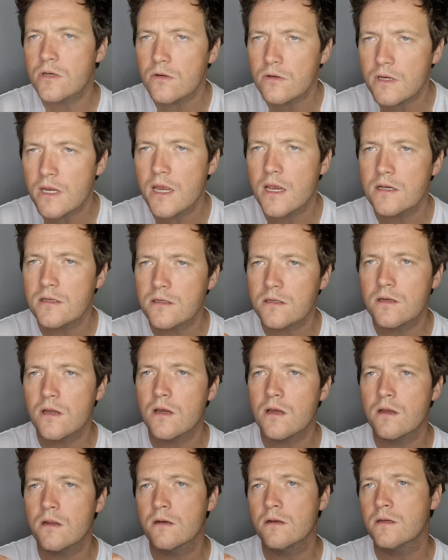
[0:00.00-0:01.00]
So
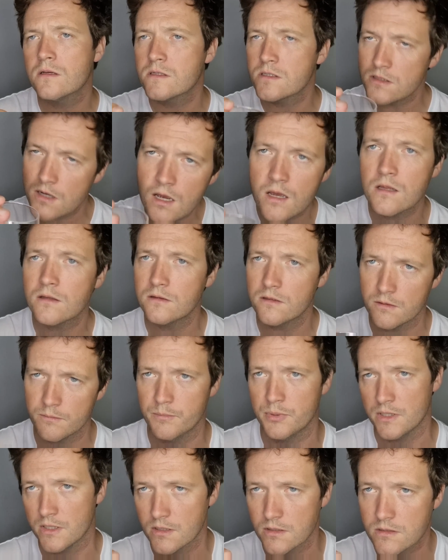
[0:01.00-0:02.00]
Gaston is not the
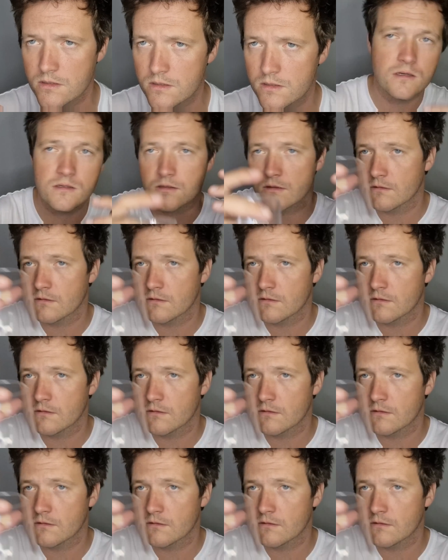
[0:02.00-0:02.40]
Beast.